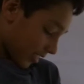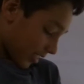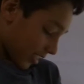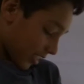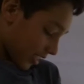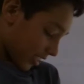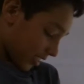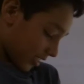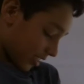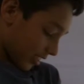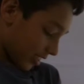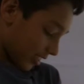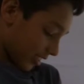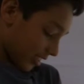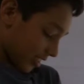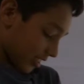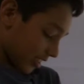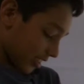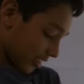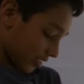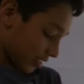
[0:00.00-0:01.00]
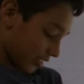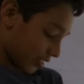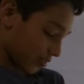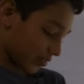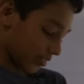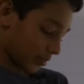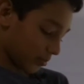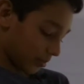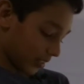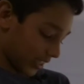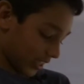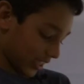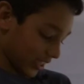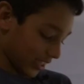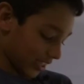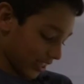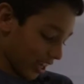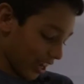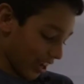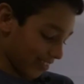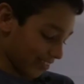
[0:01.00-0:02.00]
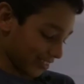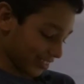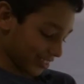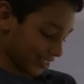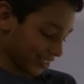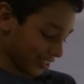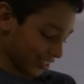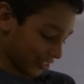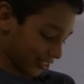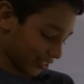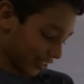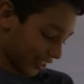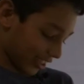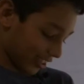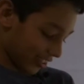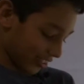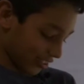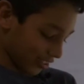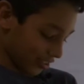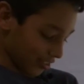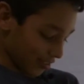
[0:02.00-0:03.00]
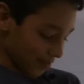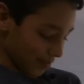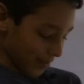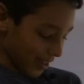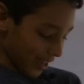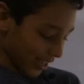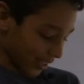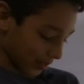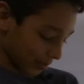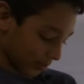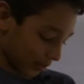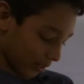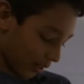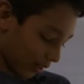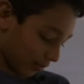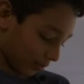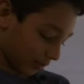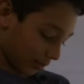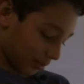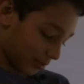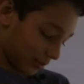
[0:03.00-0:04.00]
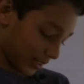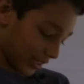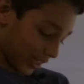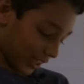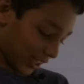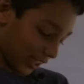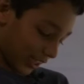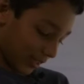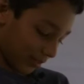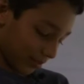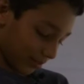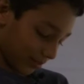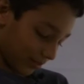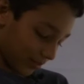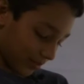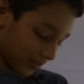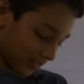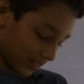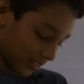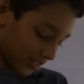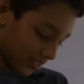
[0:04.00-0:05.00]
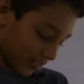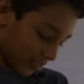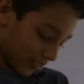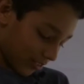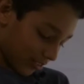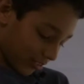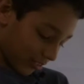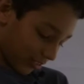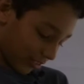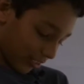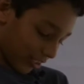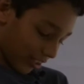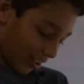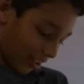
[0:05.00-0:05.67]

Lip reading: his excuse would be, I was just trying to do a math problem, cop or